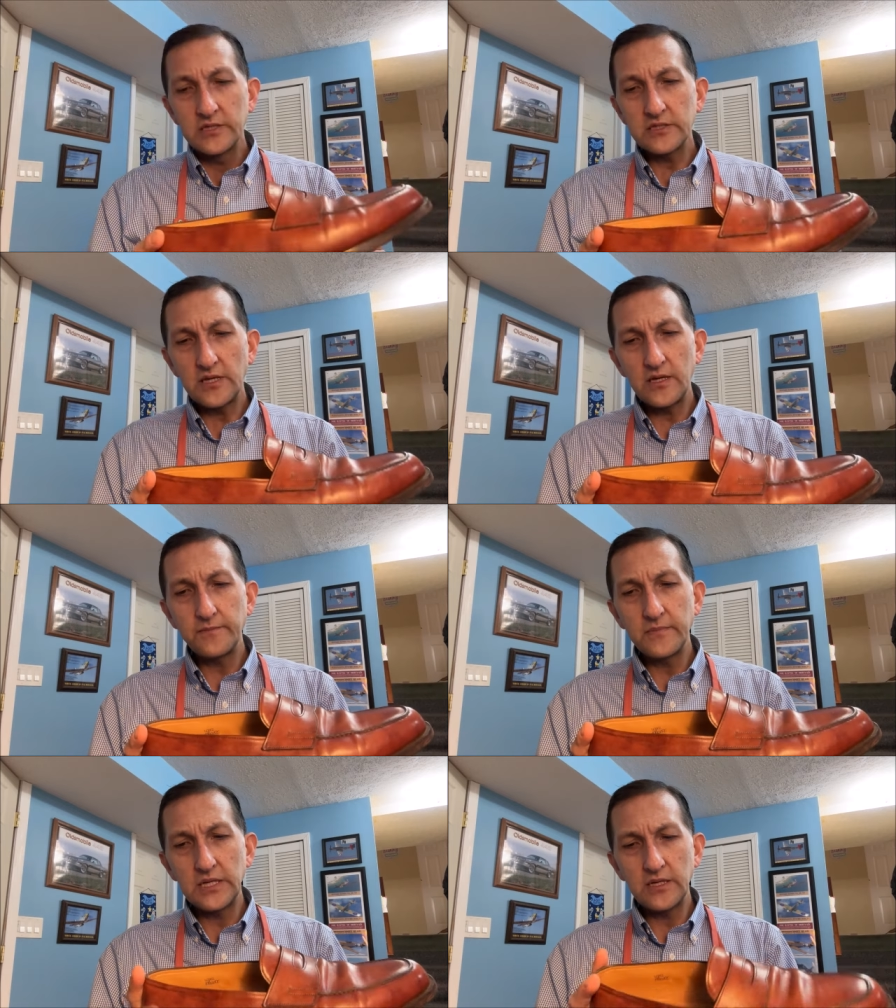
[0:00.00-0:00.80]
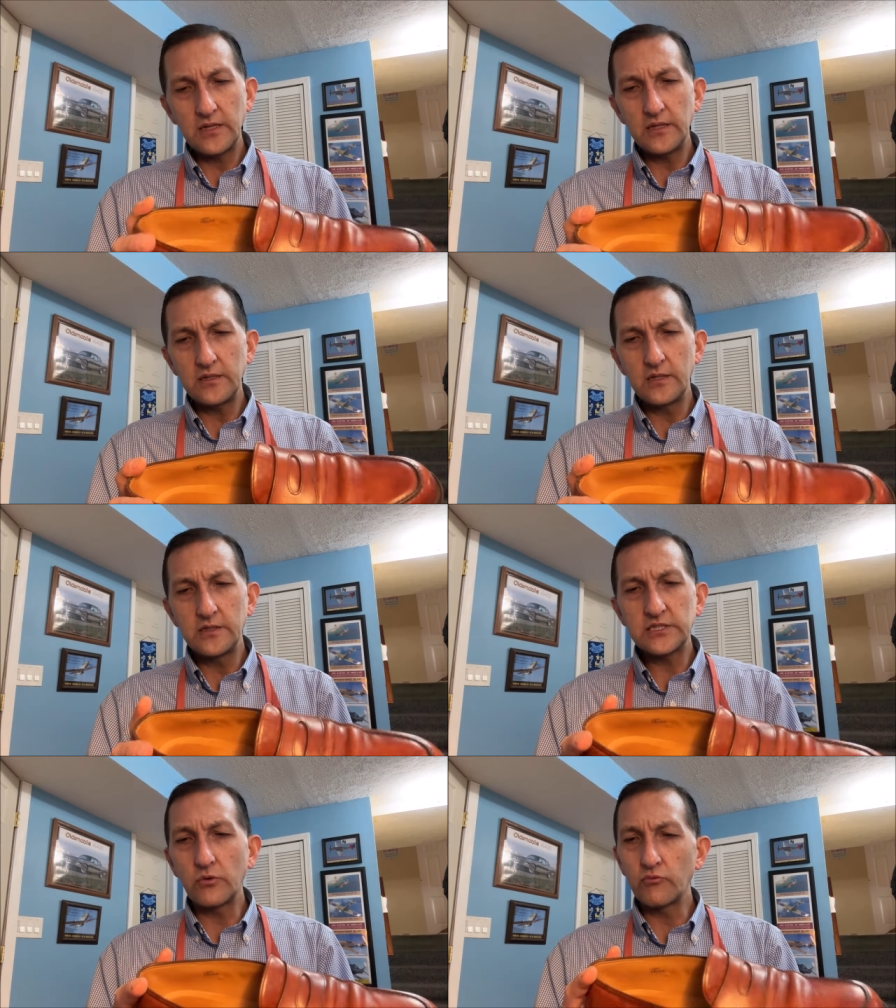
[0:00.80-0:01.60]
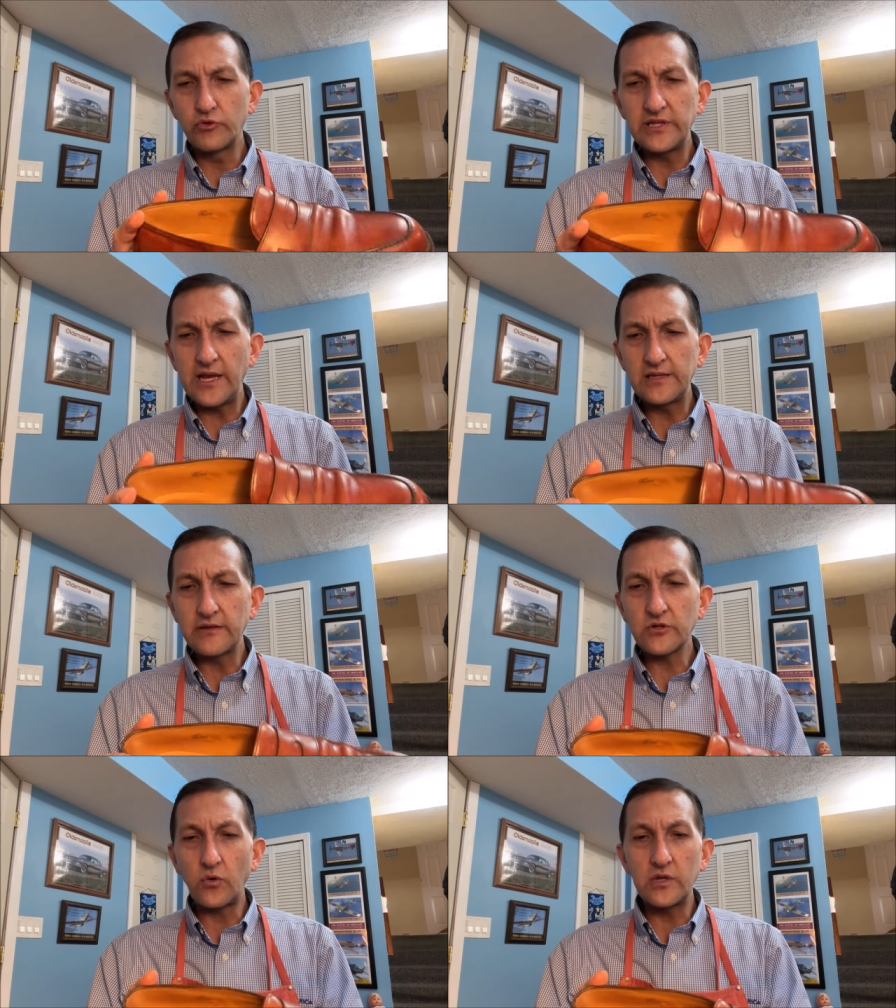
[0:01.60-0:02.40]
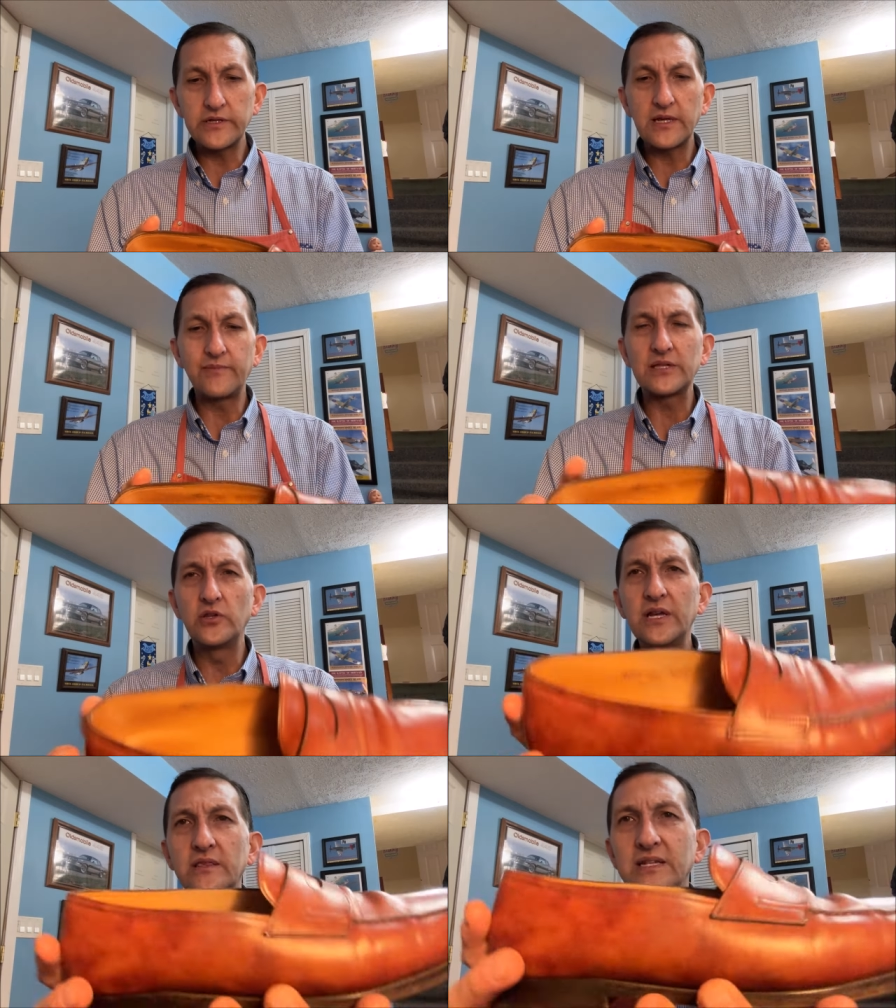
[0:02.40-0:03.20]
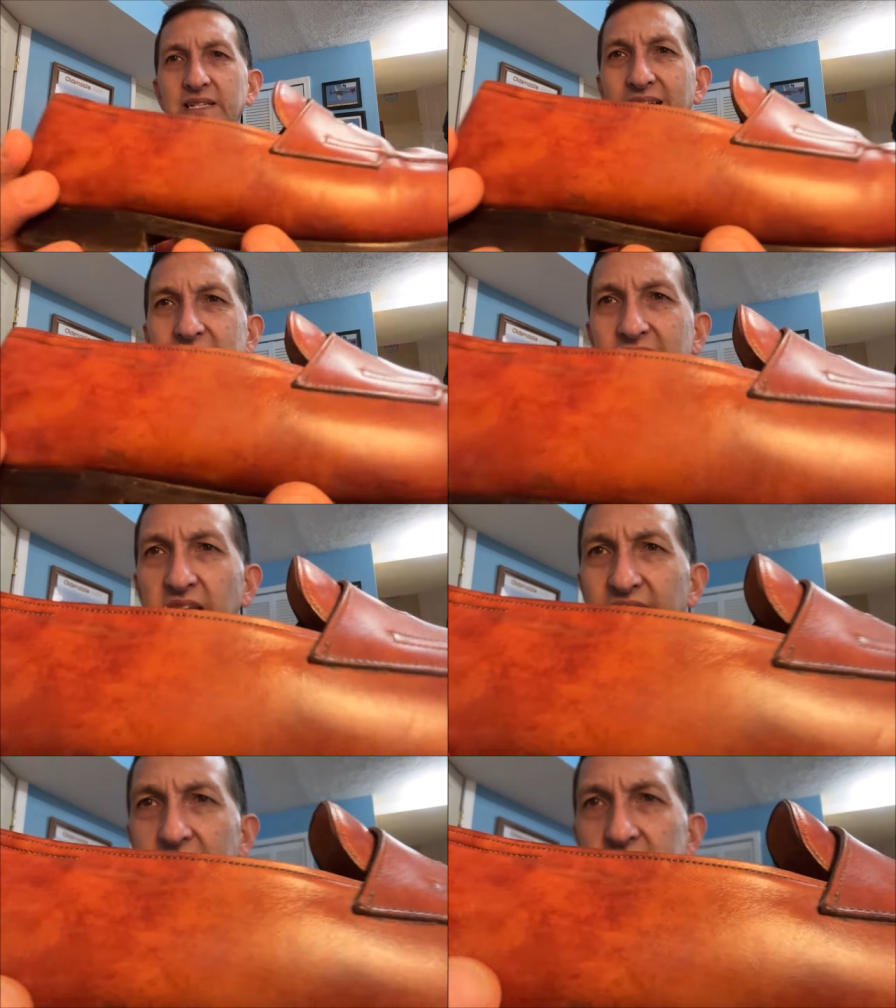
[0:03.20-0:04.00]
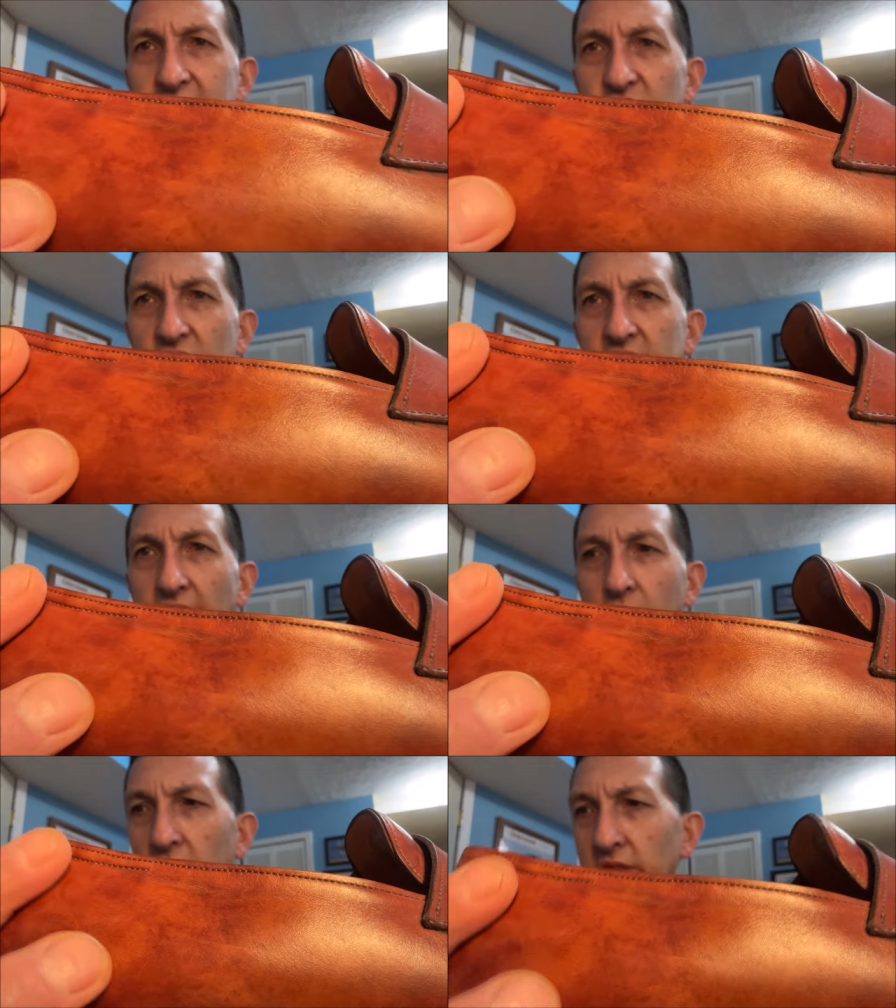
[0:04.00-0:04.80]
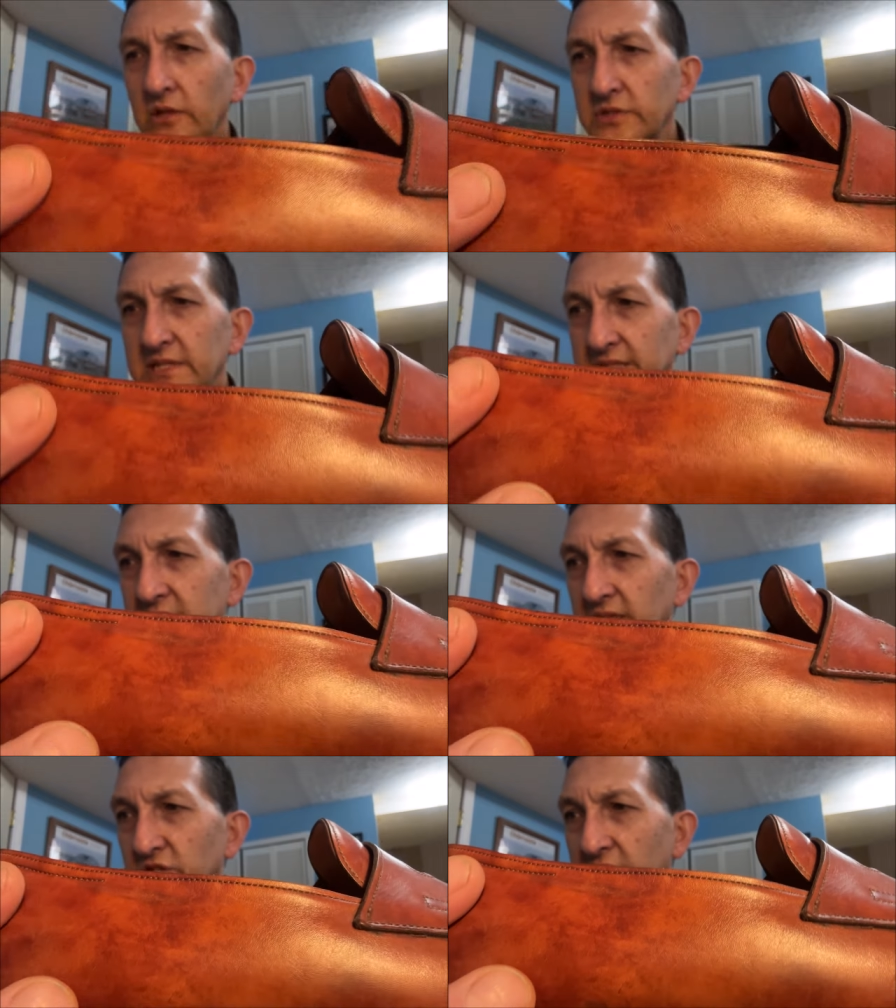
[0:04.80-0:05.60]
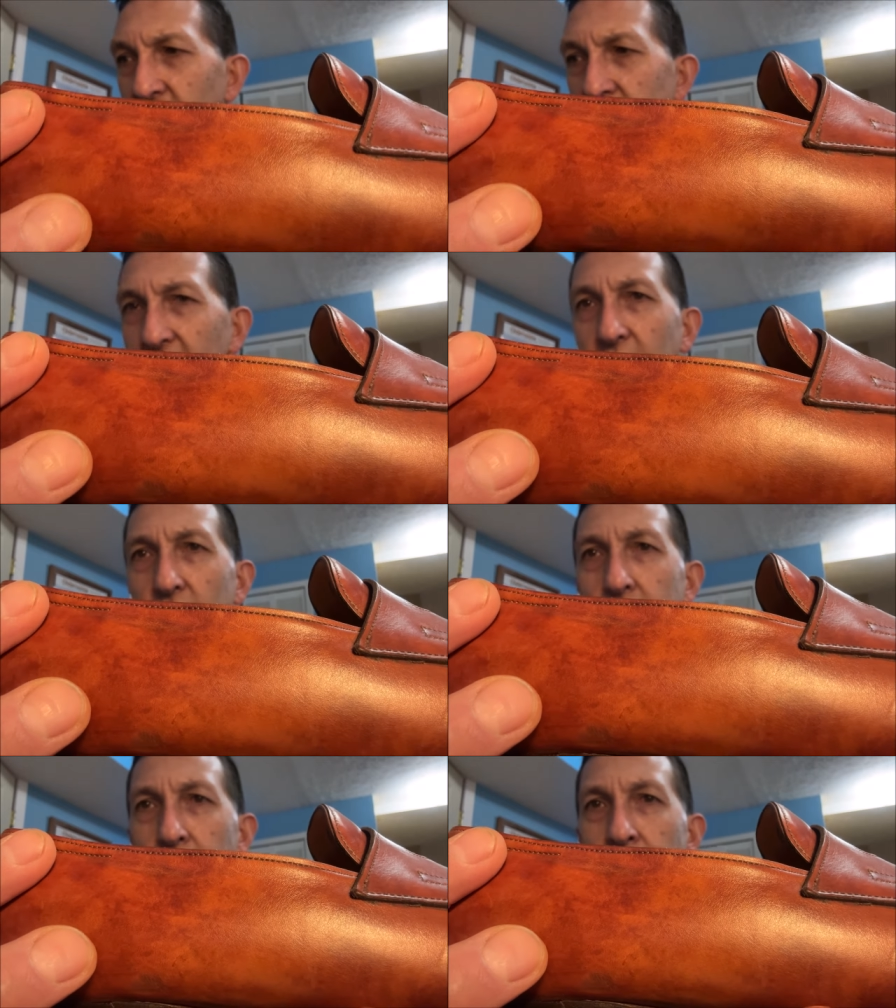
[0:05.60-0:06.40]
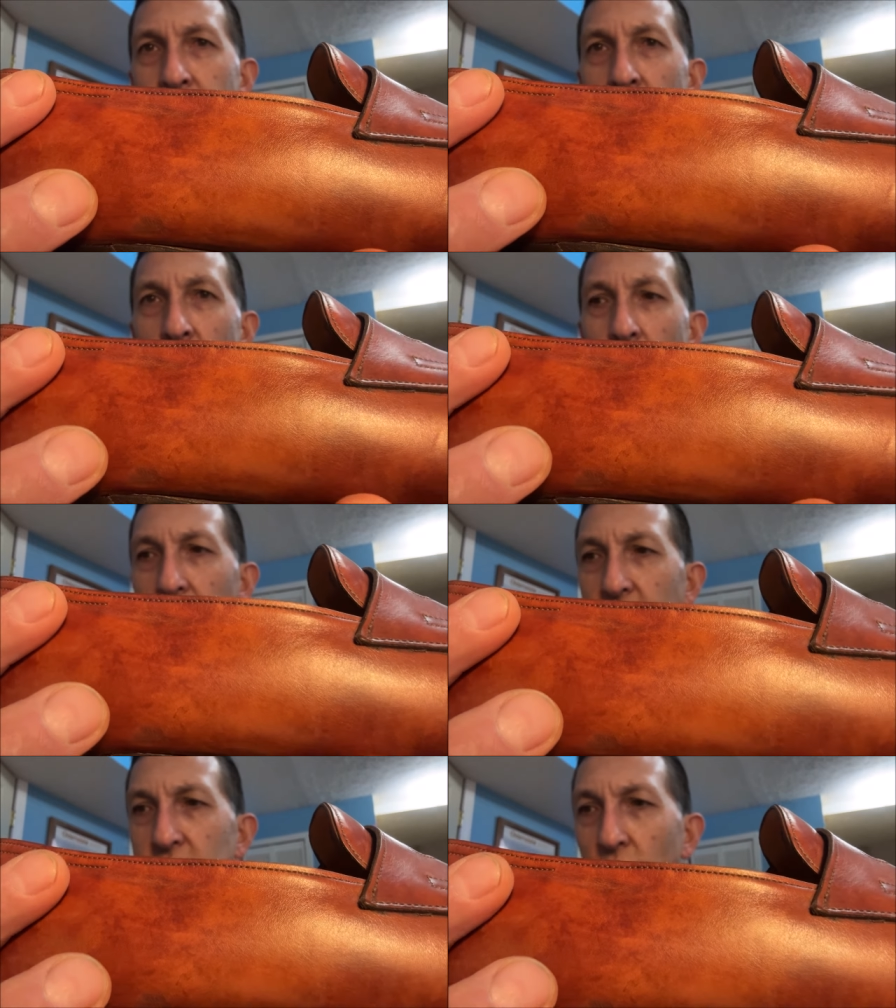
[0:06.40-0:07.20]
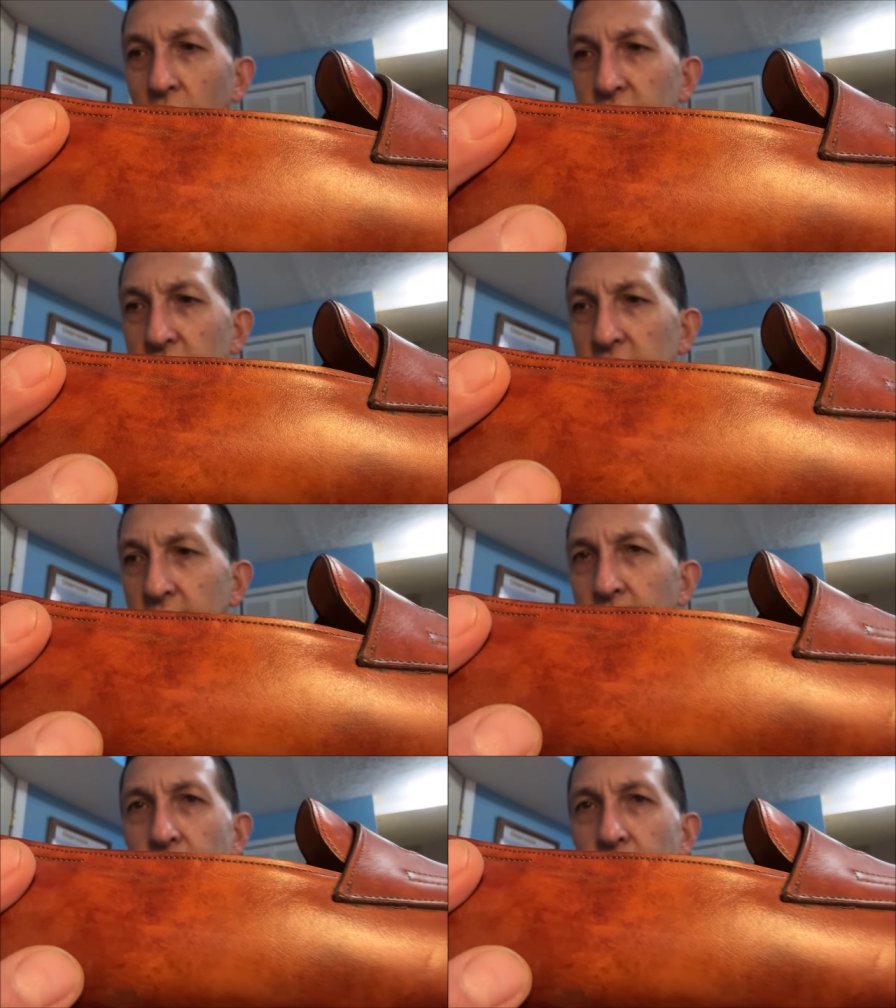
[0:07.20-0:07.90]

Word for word: um, so really high leather quality. I mean, look at the density of that stitching. See how close that stitching is together, right? It's gorgeous